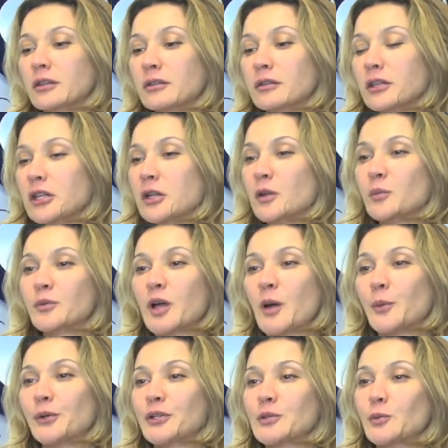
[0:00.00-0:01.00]
the healing
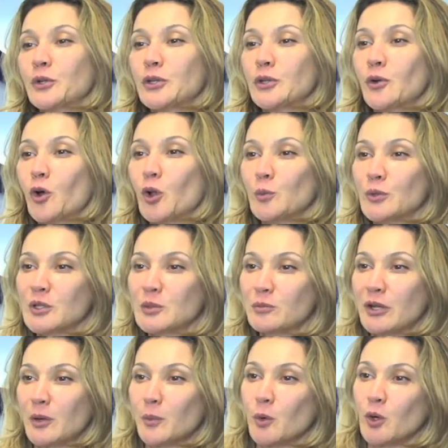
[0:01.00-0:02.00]
properties when you're almost
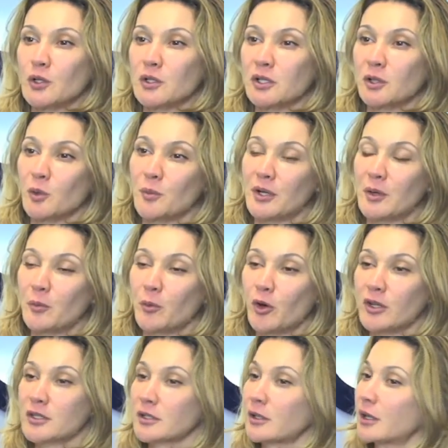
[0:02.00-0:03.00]
menopausal or
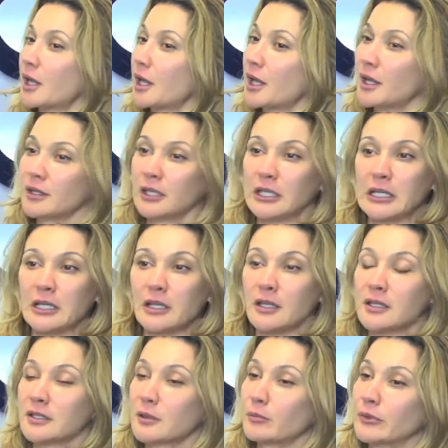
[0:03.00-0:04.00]
menopausal. The
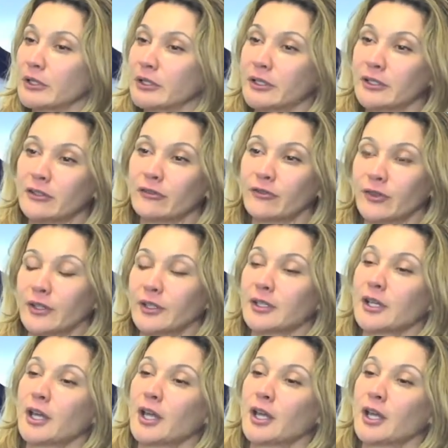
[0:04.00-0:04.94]
healing is completely different.